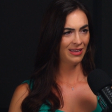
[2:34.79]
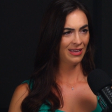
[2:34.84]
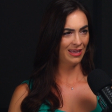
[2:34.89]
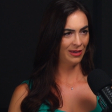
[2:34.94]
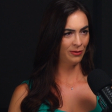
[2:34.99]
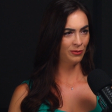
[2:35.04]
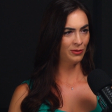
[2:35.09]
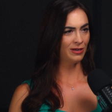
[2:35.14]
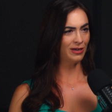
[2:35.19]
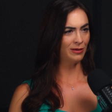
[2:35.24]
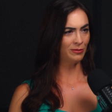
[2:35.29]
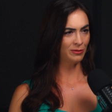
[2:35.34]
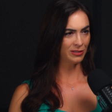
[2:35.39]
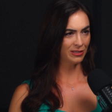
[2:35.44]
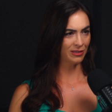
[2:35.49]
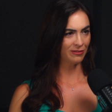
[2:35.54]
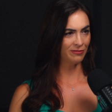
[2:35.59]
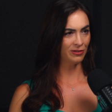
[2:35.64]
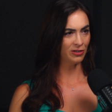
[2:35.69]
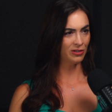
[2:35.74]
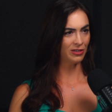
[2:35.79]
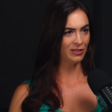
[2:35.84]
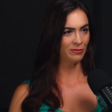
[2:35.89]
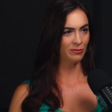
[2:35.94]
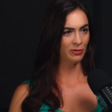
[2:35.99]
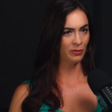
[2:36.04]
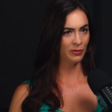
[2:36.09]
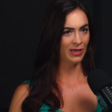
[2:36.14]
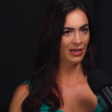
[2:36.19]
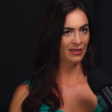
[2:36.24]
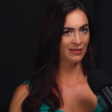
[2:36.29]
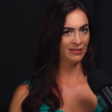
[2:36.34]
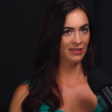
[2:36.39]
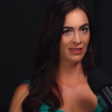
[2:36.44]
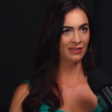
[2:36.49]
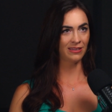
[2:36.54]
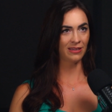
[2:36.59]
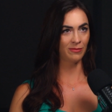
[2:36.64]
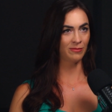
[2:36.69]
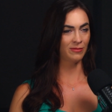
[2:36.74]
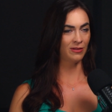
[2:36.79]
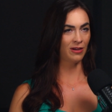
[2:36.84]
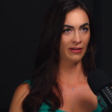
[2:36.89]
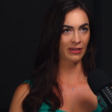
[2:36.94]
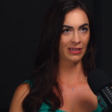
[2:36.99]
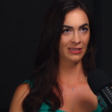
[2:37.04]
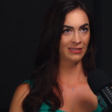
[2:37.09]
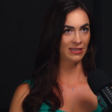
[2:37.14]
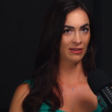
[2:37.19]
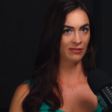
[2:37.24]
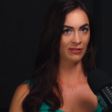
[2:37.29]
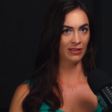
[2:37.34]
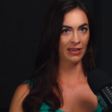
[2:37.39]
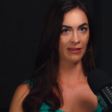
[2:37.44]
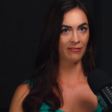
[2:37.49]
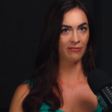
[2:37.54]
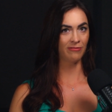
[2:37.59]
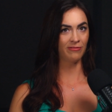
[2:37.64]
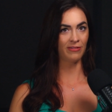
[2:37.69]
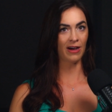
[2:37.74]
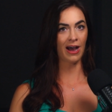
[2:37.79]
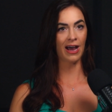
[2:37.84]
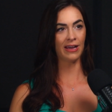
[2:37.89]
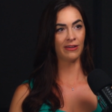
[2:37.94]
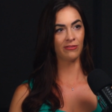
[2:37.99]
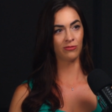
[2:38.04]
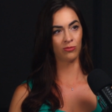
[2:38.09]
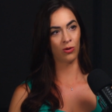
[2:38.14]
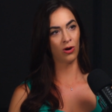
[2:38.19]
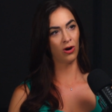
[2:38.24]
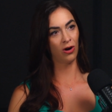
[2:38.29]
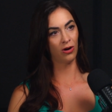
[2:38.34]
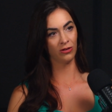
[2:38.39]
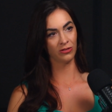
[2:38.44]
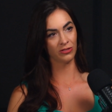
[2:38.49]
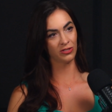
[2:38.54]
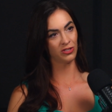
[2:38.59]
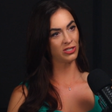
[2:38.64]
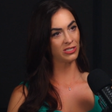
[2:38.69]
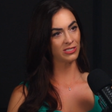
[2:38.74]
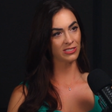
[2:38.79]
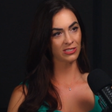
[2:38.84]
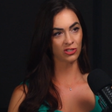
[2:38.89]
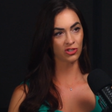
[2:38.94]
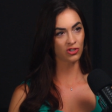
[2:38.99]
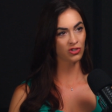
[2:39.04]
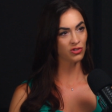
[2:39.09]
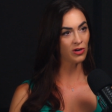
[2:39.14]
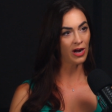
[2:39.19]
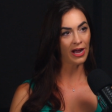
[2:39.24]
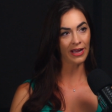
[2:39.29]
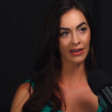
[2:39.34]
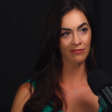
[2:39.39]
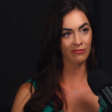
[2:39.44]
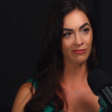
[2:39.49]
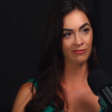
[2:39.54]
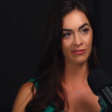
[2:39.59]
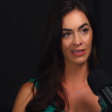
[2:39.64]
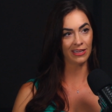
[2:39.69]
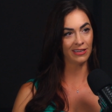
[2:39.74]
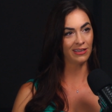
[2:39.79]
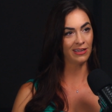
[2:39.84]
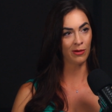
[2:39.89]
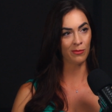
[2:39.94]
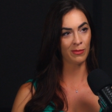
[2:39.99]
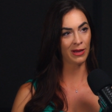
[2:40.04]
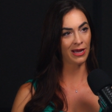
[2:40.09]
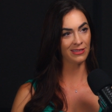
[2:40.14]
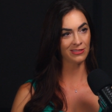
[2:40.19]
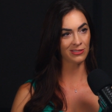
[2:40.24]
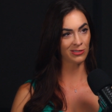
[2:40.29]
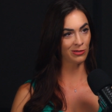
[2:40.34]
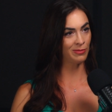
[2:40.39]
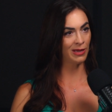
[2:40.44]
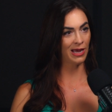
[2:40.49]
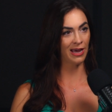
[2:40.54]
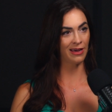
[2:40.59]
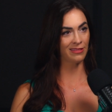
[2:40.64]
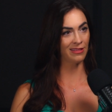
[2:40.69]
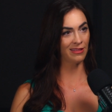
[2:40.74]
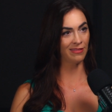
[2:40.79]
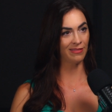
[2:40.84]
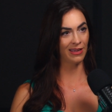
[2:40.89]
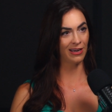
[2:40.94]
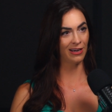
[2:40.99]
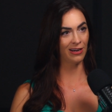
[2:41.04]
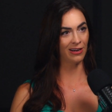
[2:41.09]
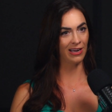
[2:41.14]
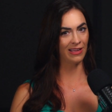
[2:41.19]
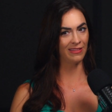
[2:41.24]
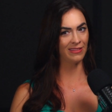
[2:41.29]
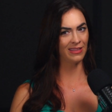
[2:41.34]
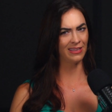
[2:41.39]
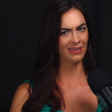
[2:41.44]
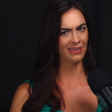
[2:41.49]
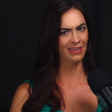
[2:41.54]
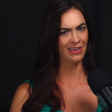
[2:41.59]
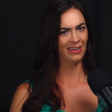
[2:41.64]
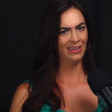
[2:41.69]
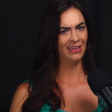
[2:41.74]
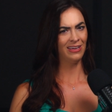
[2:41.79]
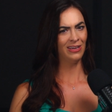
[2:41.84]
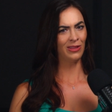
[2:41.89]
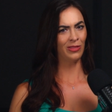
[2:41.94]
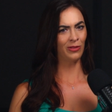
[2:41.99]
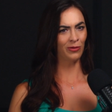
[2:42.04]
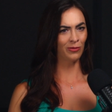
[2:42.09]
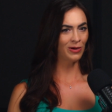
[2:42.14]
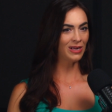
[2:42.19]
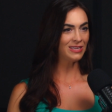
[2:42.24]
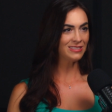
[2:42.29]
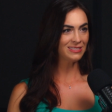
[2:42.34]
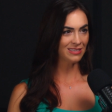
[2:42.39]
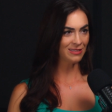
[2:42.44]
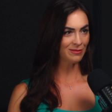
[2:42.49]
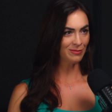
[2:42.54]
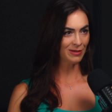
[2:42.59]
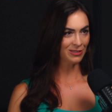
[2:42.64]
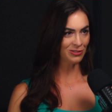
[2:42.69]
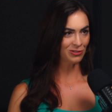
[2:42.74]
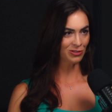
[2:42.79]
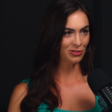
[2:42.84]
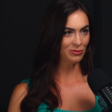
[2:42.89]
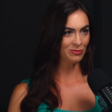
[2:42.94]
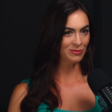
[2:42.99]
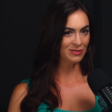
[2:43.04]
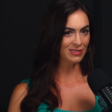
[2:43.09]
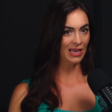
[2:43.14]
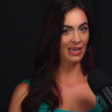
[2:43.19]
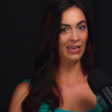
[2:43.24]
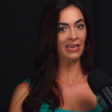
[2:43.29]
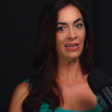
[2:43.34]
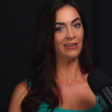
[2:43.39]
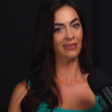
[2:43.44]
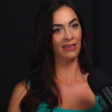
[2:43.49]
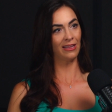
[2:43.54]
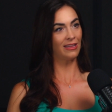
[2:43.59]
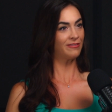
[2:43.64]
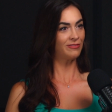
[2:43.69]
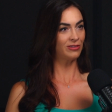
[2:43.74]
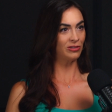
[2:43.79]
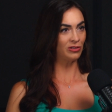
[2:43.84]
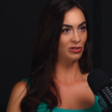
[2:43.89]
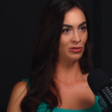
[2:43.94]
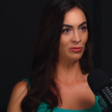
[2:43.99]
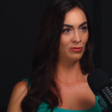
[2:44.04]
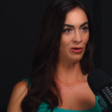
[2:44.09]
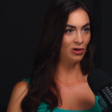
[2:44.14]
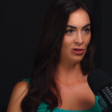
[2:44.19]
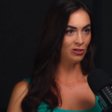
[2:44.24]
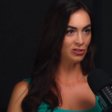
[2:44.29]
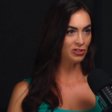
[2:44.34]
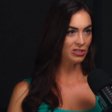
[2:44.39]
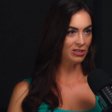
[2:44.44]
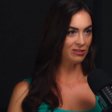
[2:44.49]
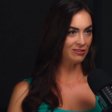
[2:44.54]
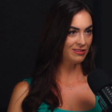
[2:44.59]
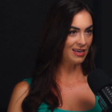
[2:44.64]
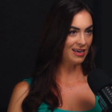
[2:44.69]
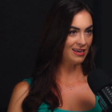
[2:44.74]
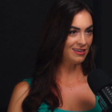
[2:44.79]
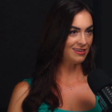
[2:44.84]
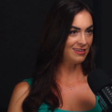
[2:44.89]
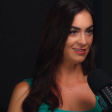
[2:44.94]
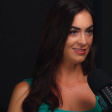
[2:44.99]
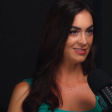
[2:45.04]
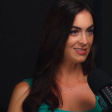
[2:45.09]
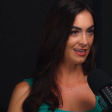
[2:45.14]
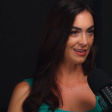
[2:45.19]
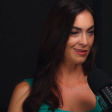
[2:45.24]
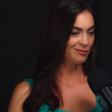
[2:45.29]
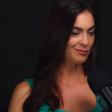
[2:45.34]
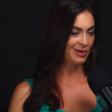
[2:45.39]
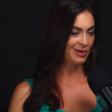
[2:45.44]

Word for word: and we were able to convert it. But we had to end up knocking down like five walls just to try to fit a master bath in there. And then the rest of the bedrooms and the living room all shared that second